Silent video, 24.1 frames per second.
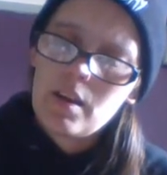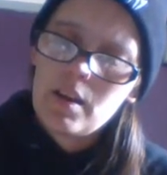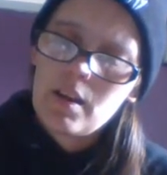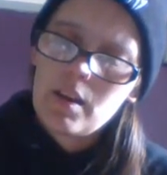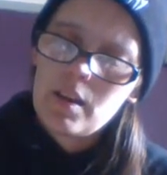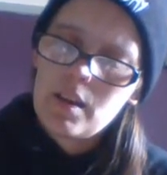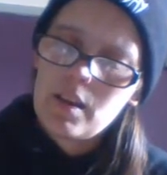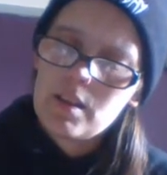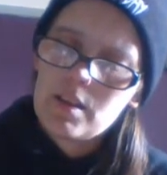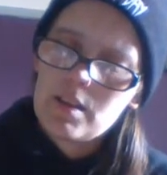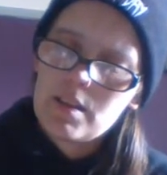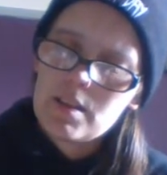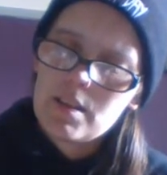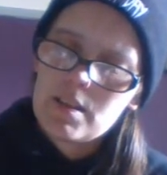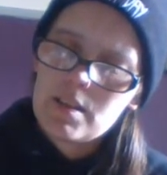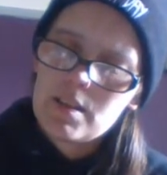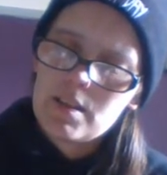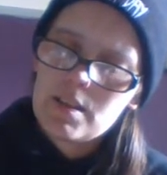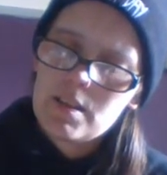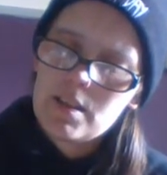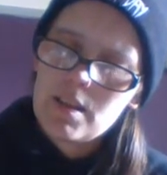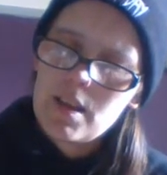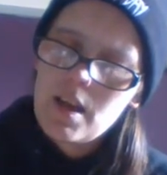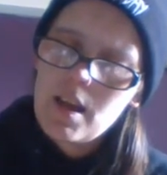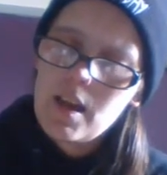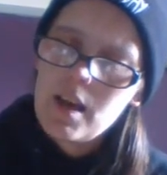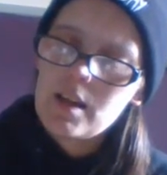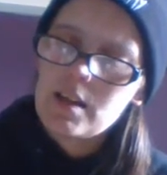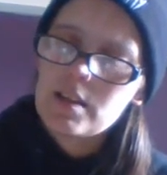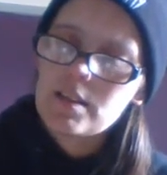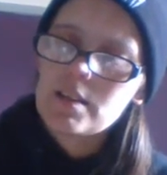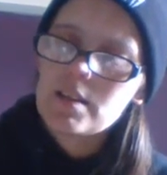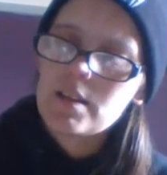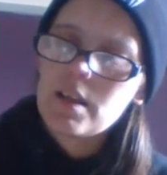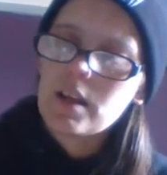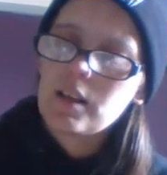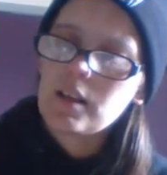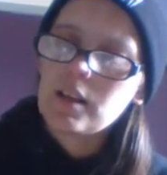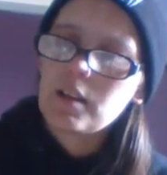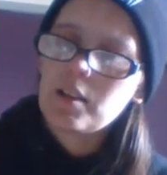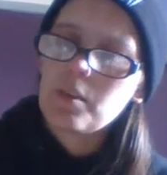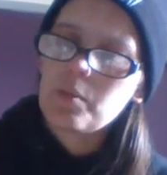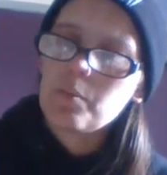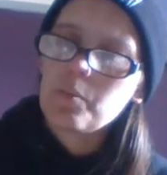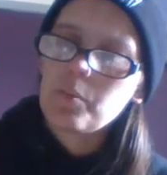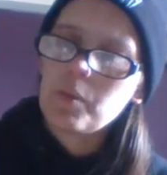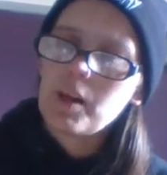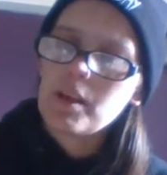It says,
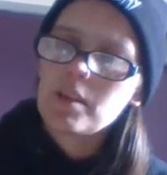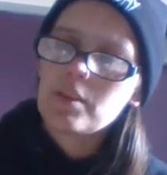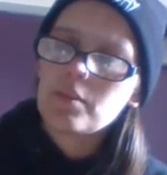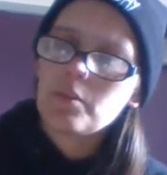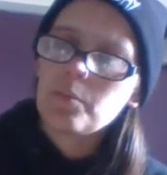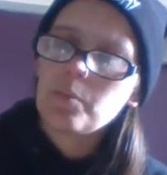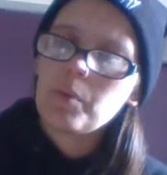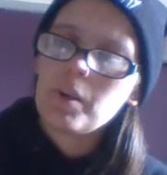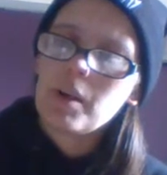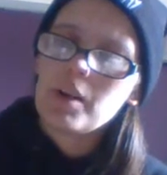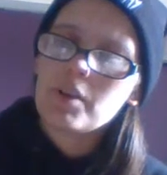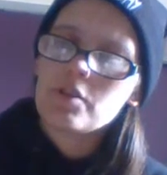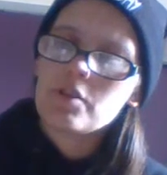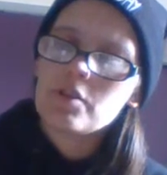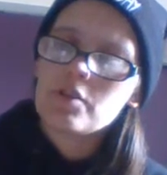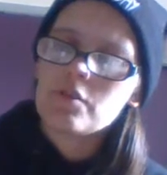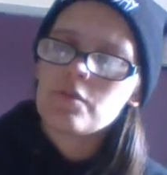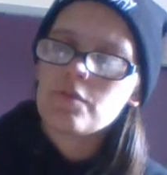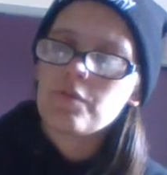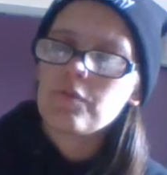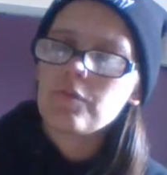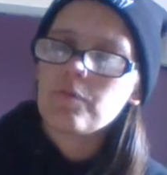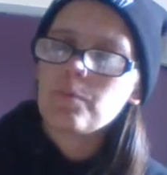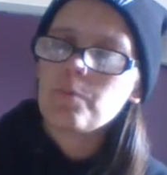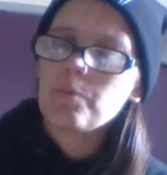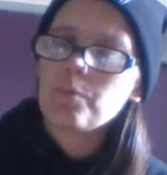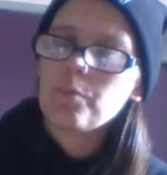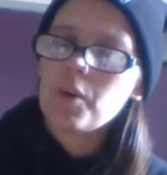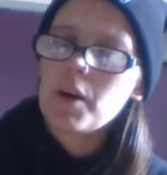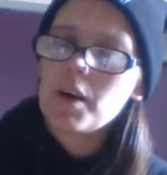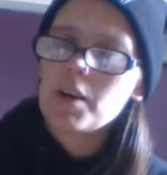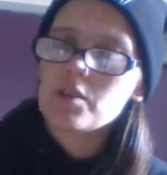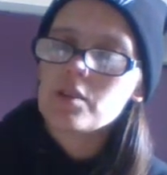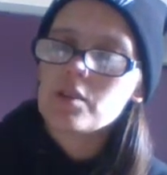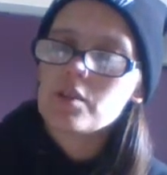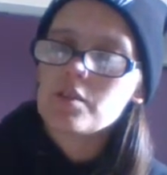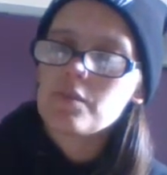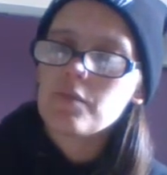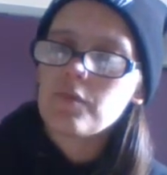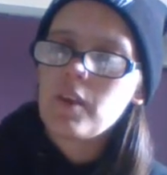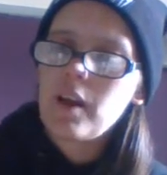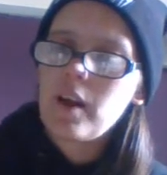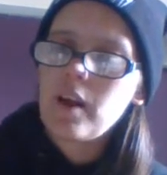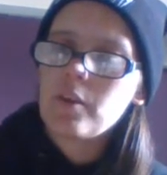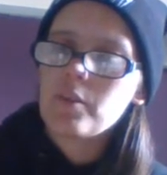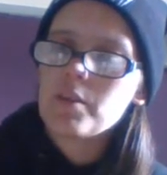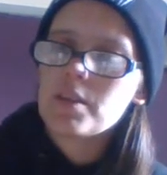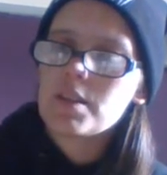delicate blend of precious, precious
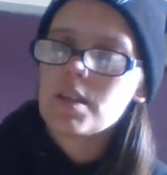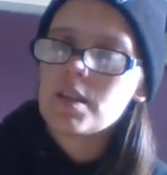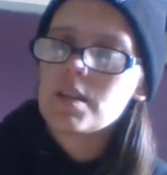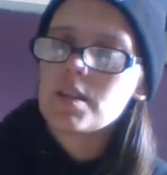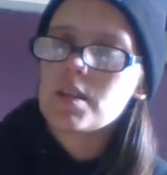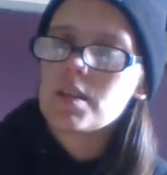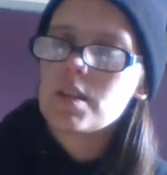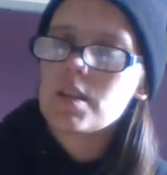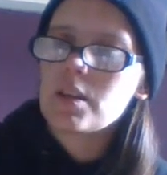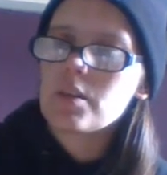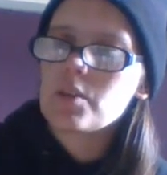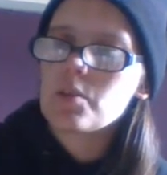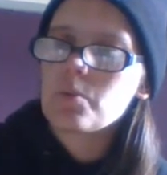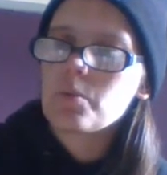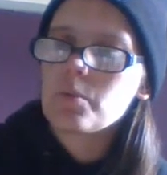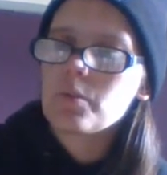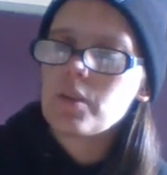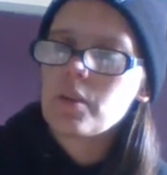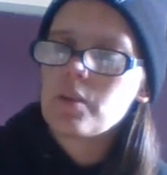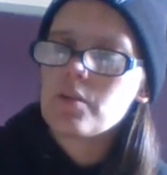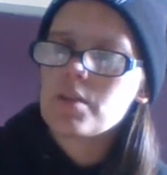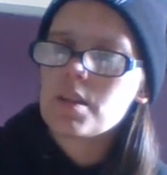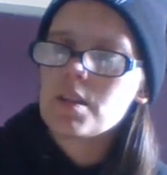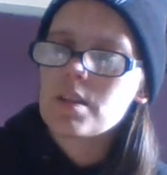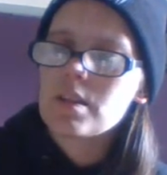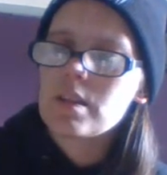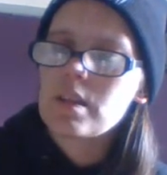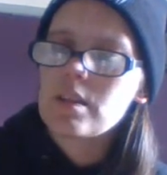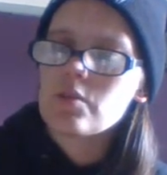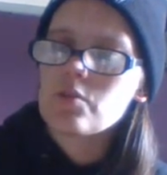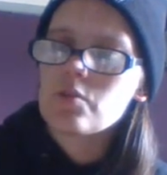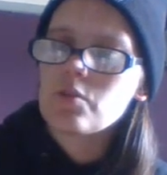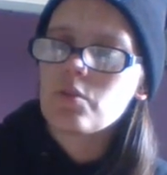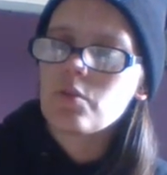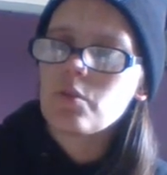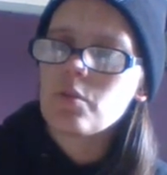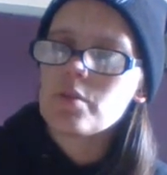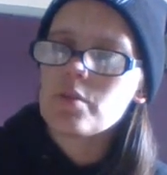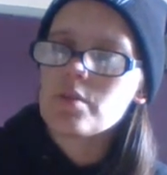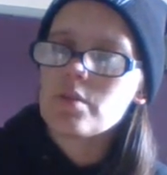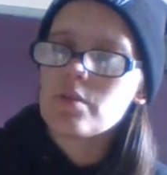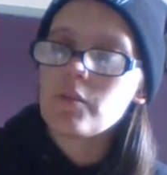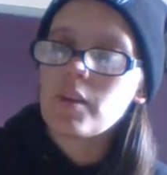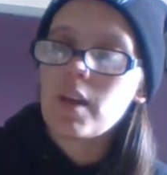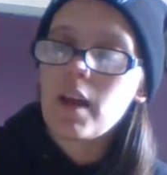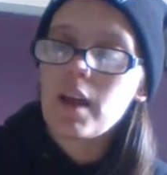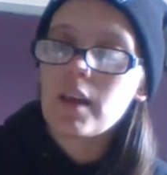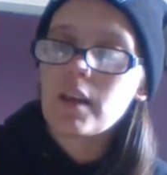flowers and sensual notes, essential oils
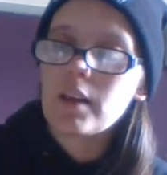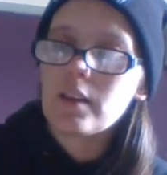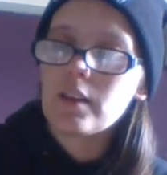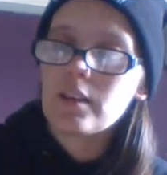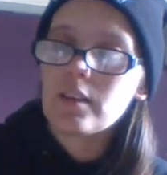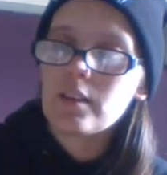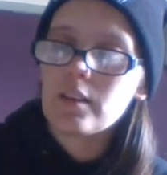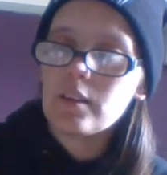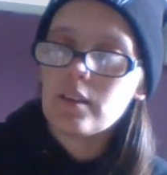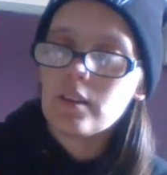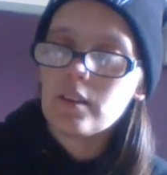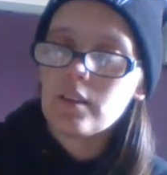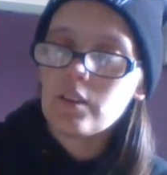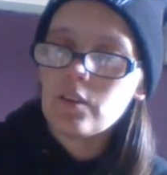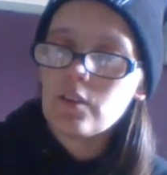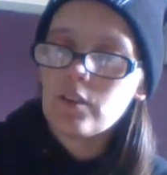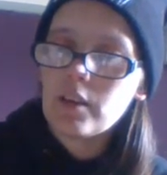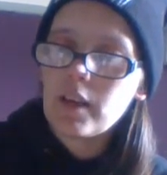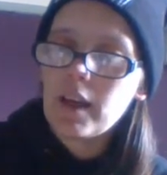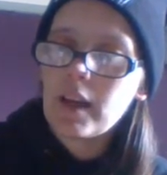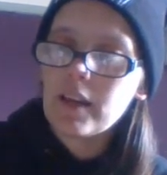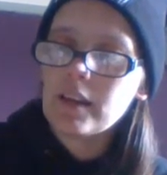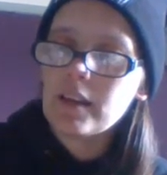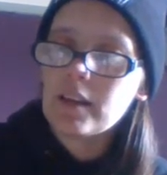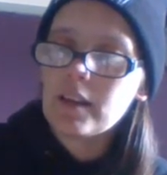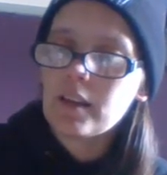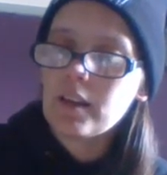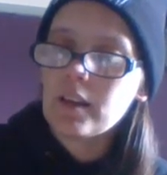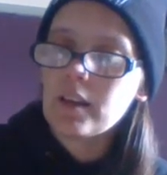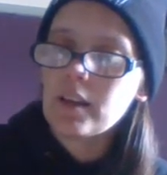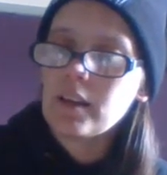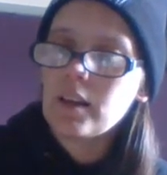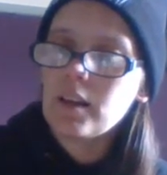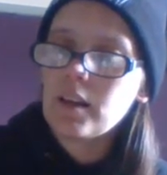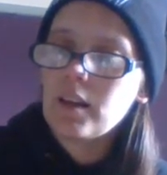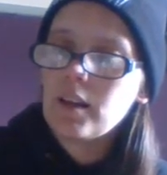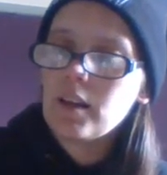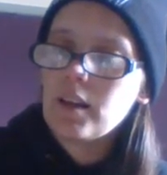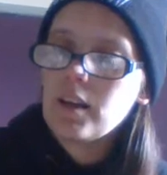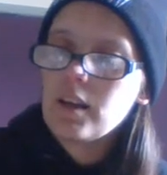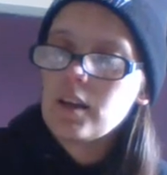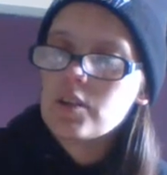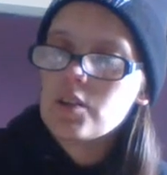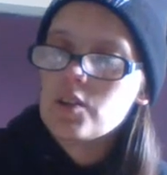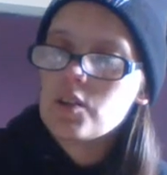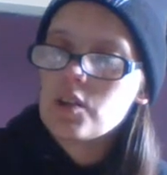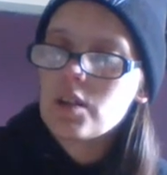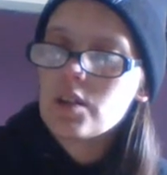of yang ylang ylang,
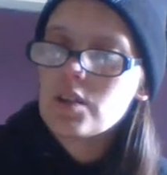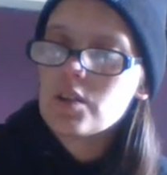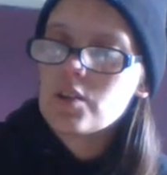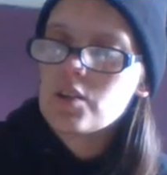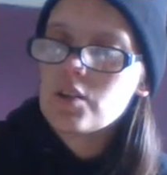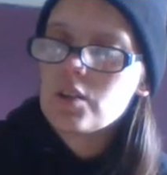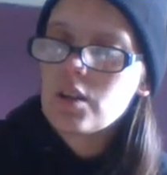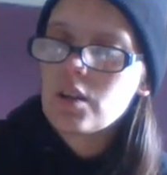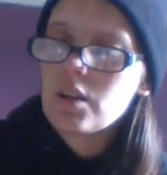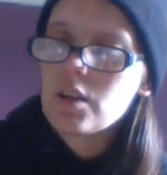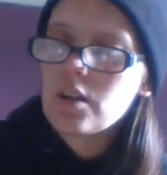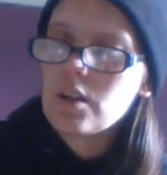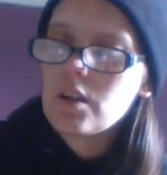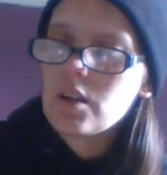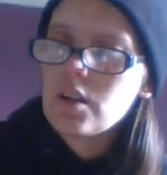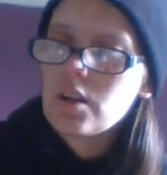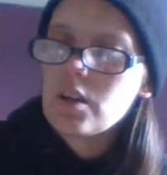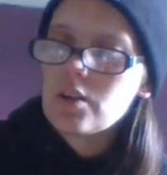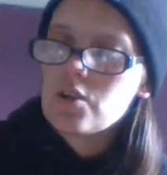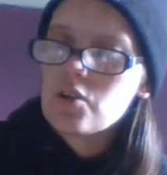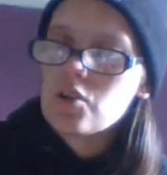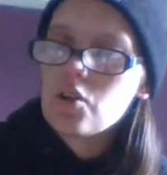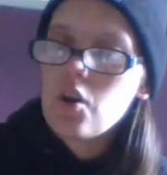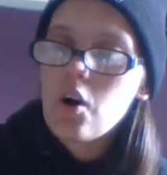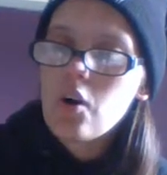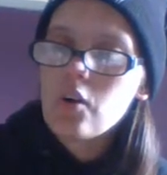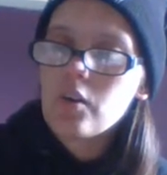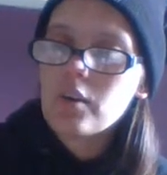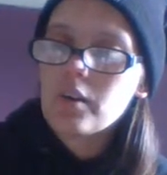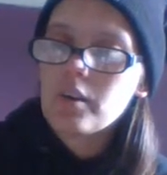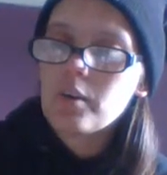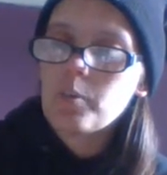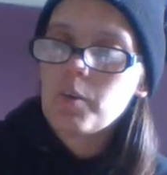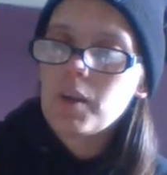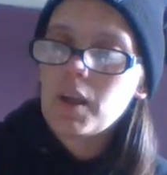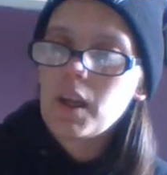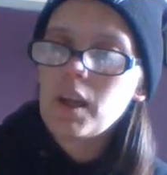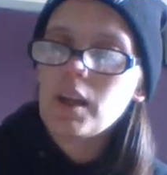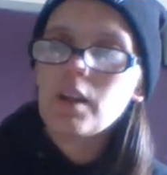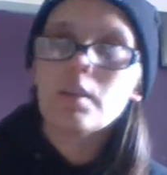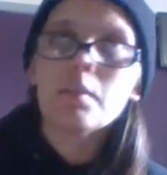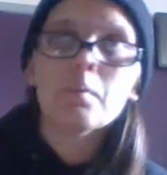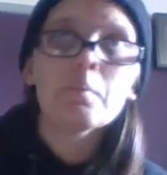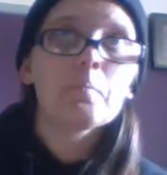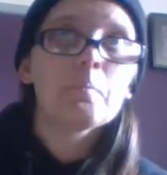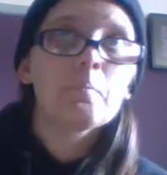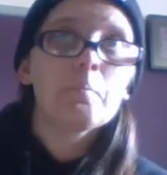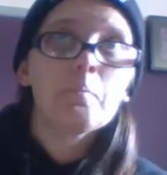ginger, tonka
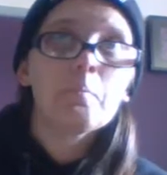bean,